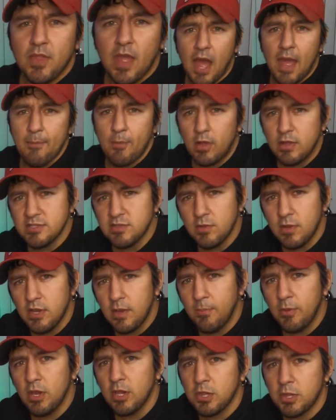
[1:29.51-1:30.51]
I'm also going to
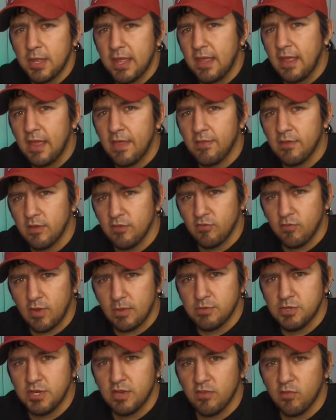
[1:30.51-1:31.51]
put a link in the
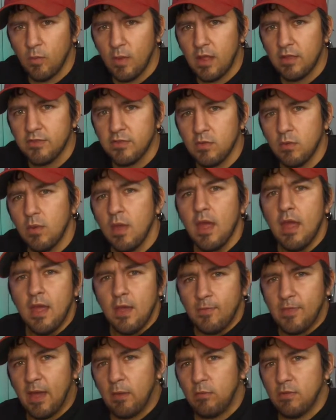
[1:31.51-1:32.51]
description as well too
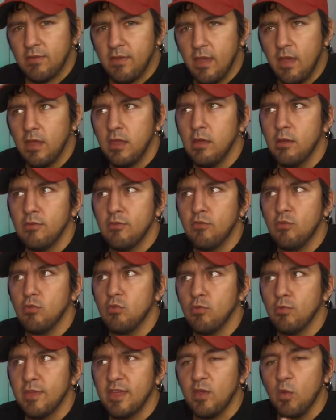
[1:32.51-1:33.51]
that will take you
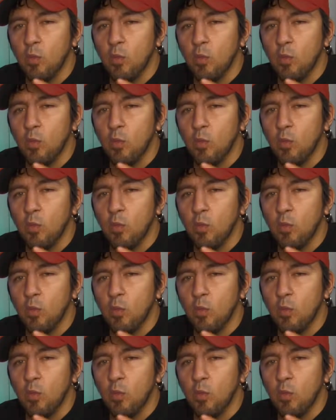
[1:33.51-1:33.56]
to the